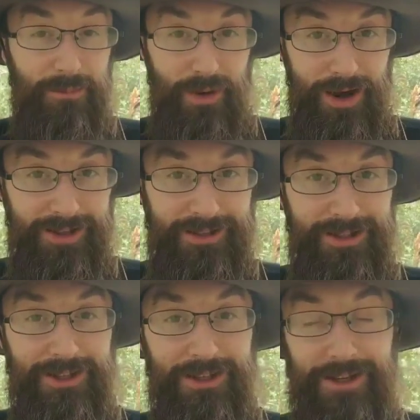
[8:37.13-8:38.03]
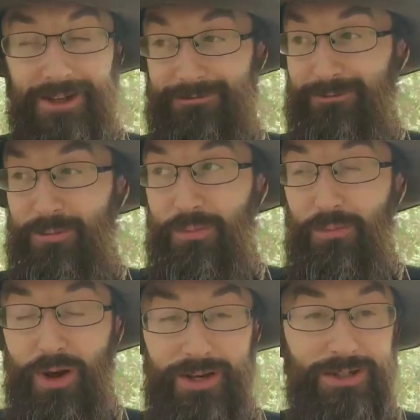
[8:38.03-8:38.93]
But
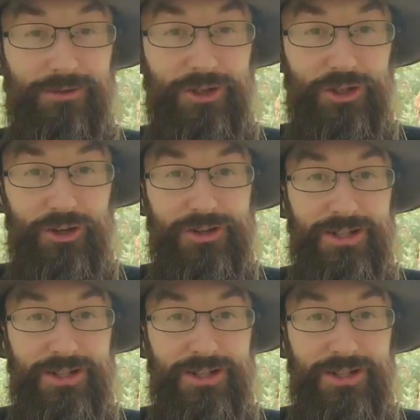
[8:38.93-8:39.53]
what is for sure